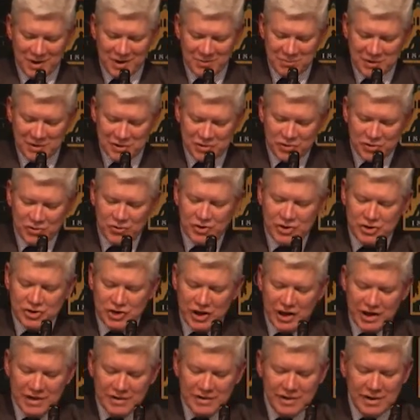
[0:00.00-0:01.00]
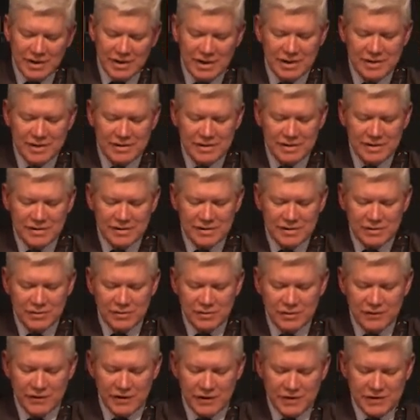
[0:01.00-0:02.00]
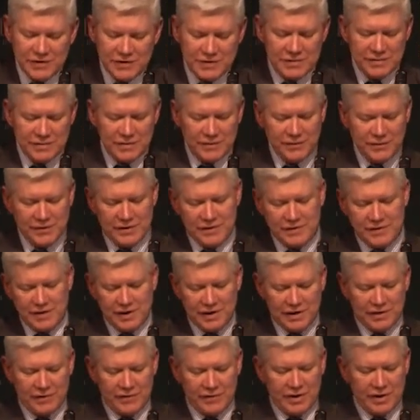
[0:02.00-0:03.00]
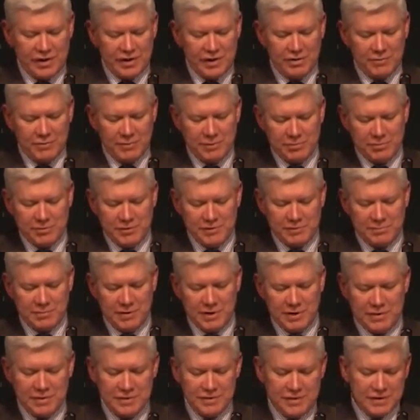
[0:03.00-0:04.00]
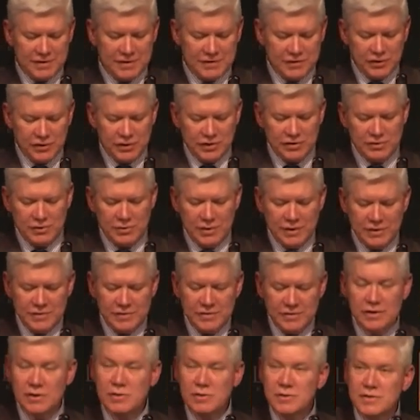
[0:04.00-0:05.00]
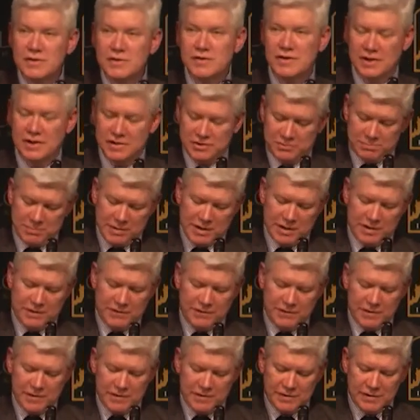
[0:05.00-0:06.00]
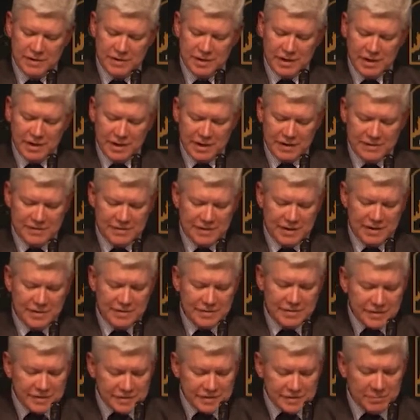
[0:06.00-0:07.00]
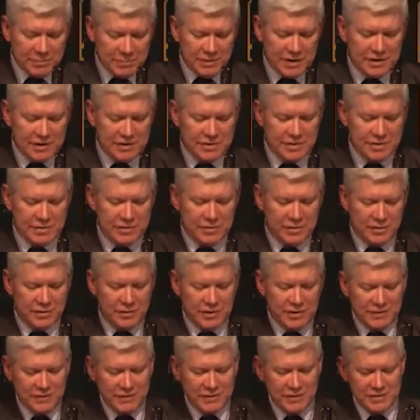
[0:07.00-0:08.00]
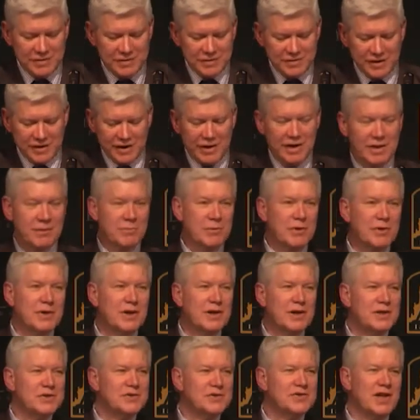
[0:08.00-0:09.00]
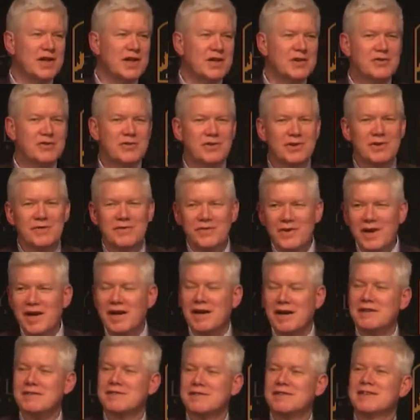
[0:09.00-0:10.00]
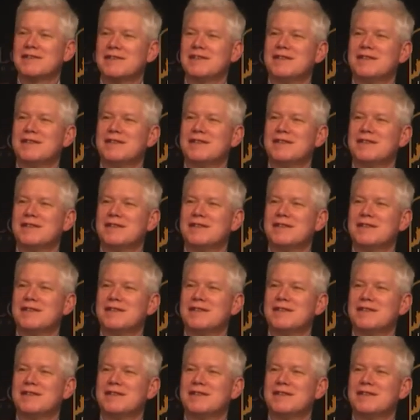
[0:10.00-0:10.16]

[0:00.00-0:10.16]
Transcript: But to reject the idea that universities are for the sake of economic prosperity is not to exclude such benefit, as an anticipated or even desirable secondary effect.